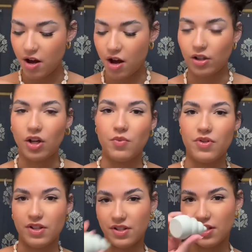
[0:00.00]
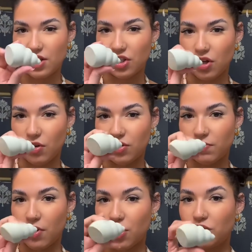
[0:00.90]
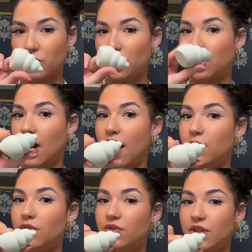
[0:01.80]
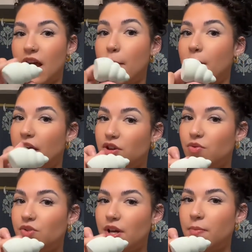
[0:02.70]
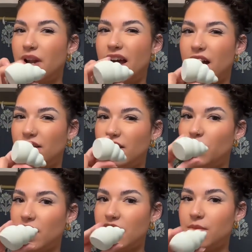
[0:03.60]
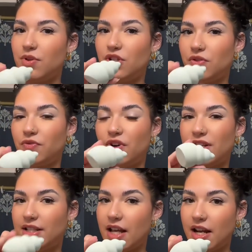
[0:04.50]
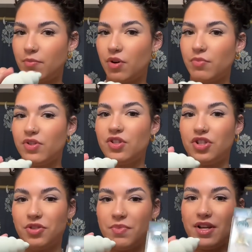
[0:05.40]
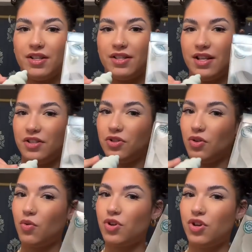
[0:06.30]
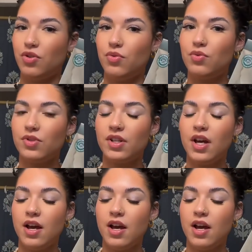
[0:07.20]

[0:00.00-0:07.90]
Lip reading: along with the seashell sponge, which I will say I might use it, but I honestly want to keep it just for aesthetic purposes just because it's so cute.